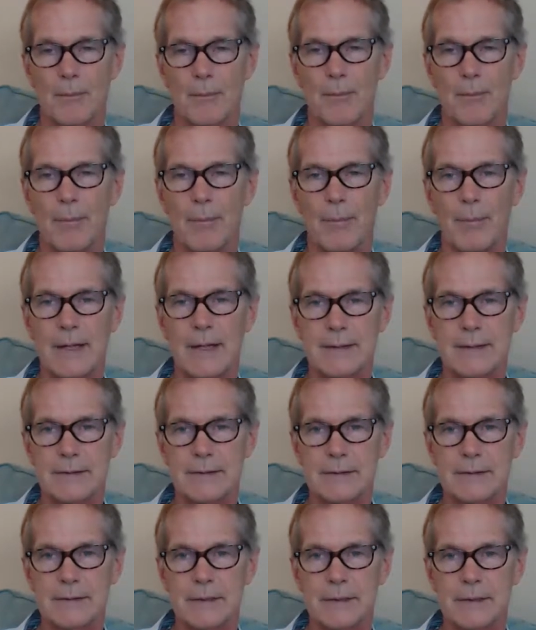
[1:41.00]

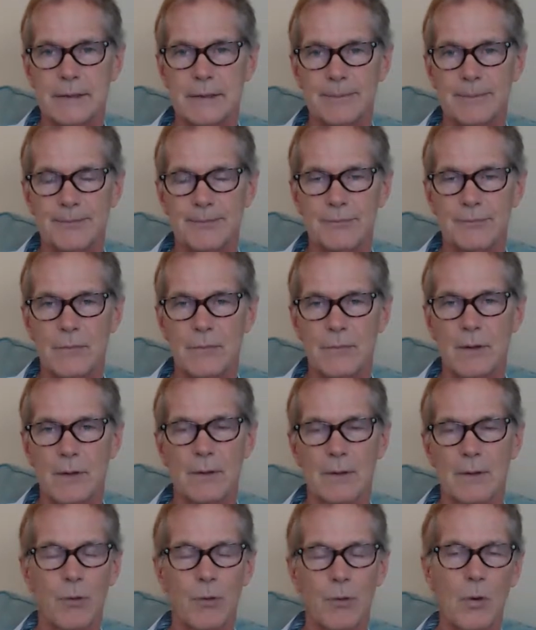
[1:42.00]
But
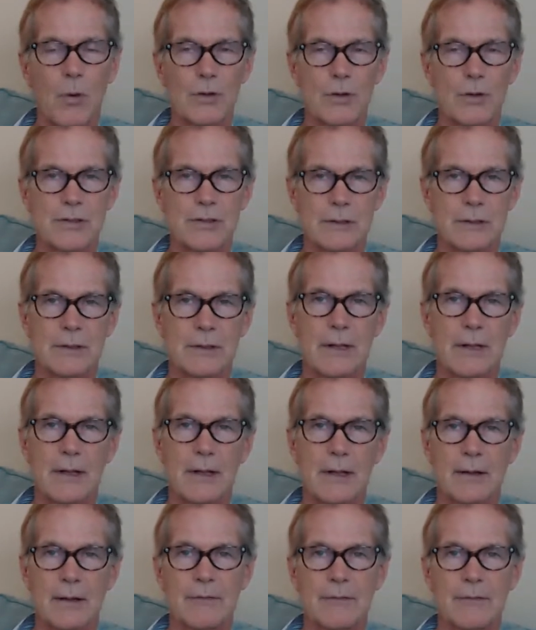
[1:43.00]
a portion
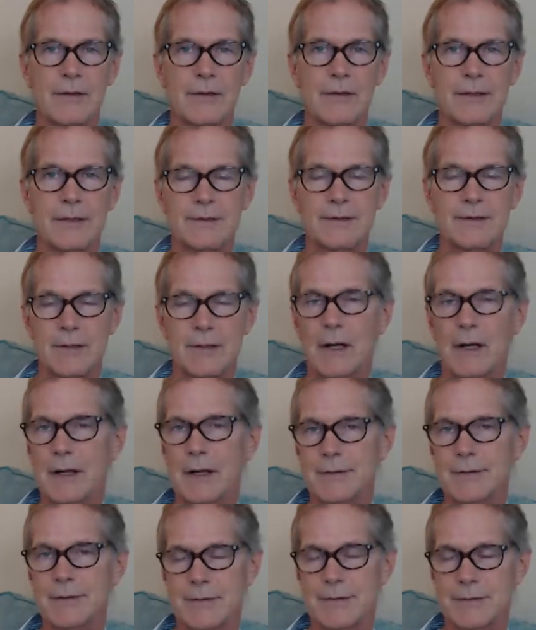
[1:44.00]
of these
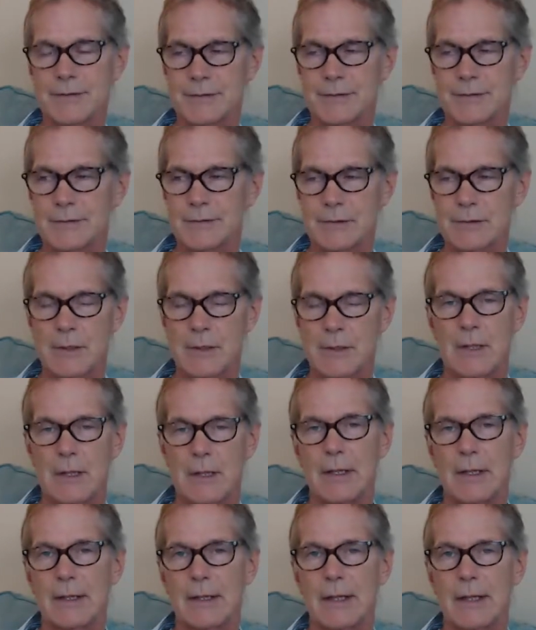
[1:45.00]
toxins
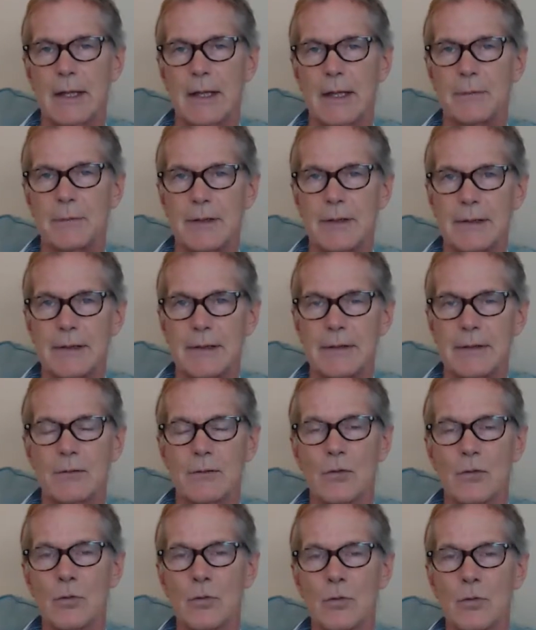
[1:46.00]
can be
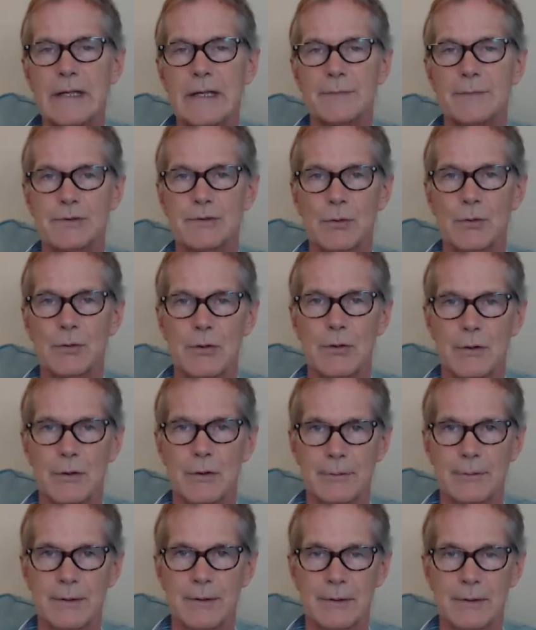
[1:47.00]

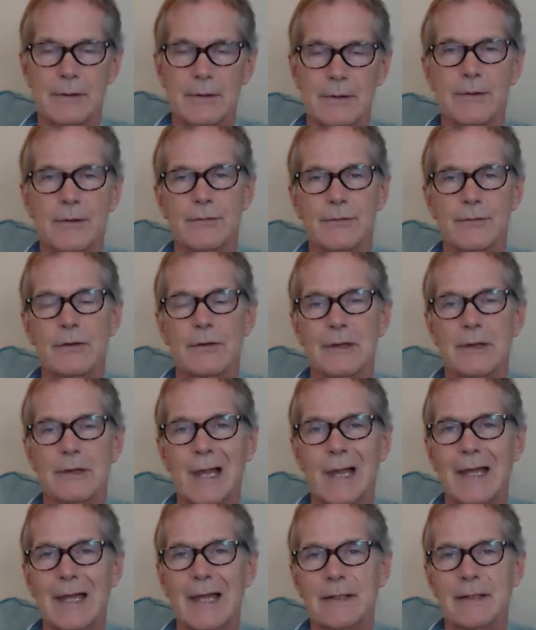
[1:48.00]
reabsorbed through the
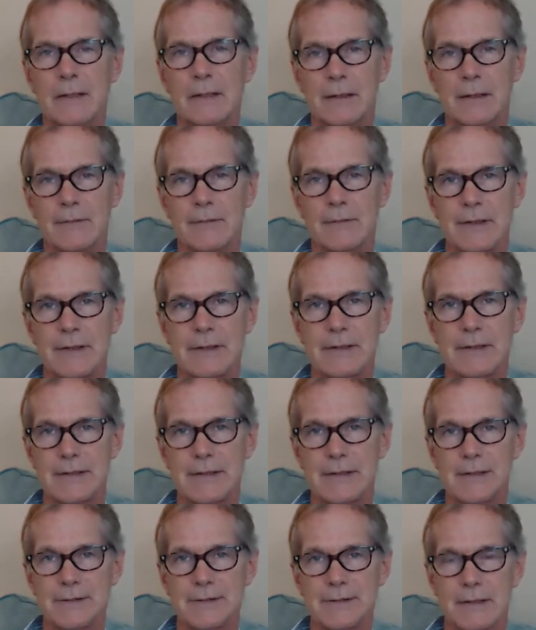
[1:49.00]
lining of the
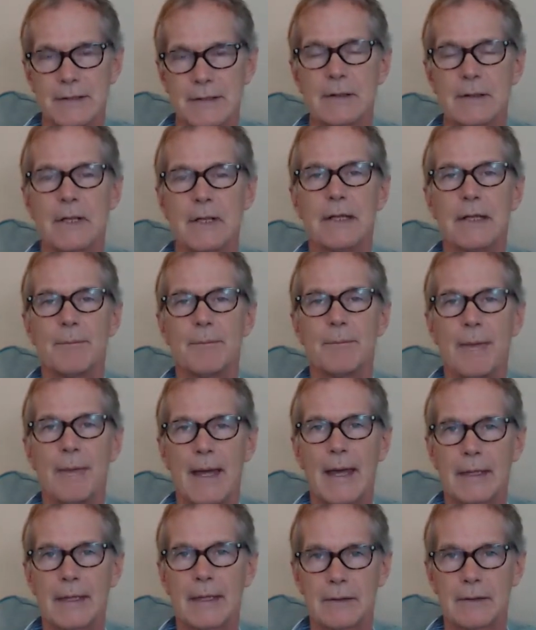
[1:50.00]
intestine
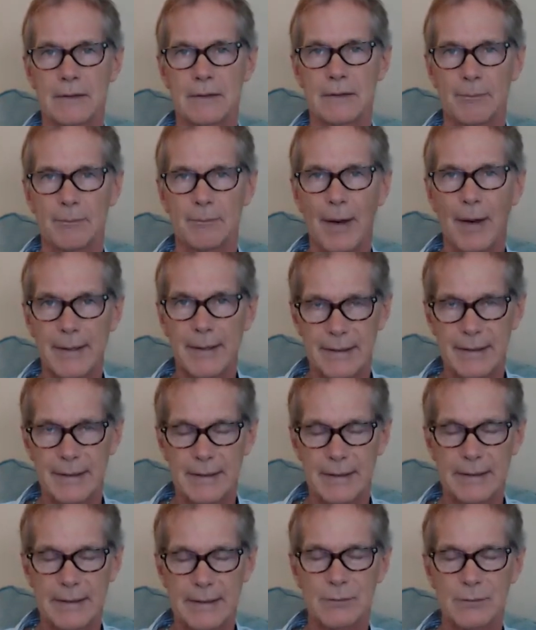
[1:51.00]
back into the body
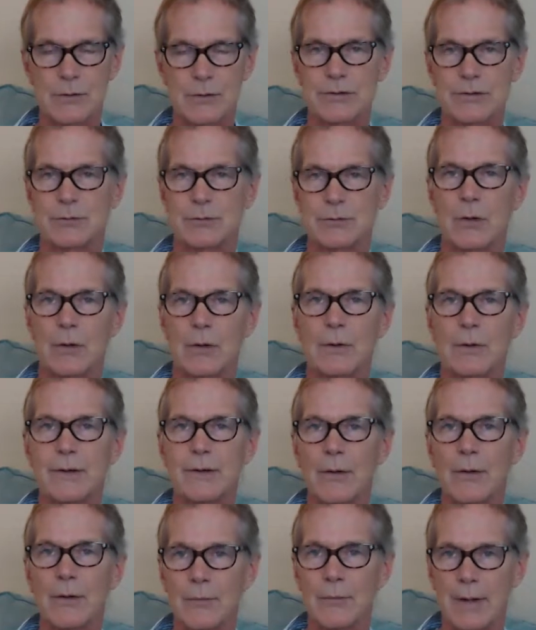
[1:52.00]
again, which is what we
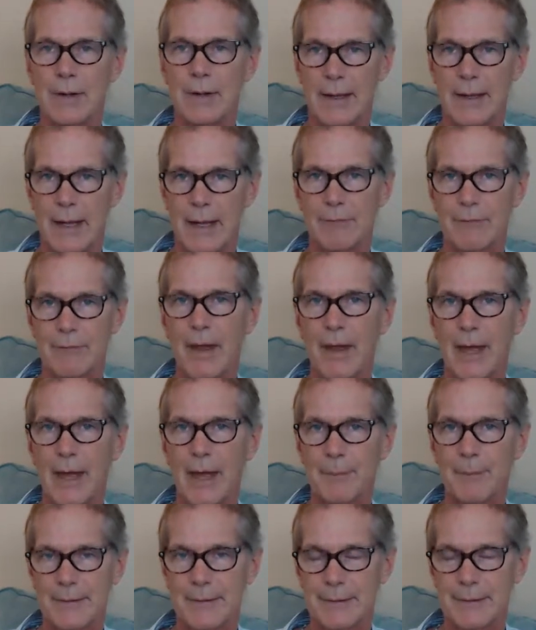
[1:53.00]
don't want to have
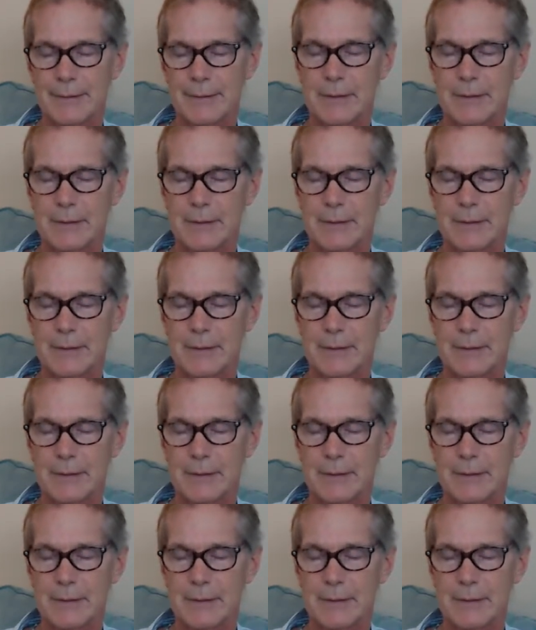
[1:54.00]
happen.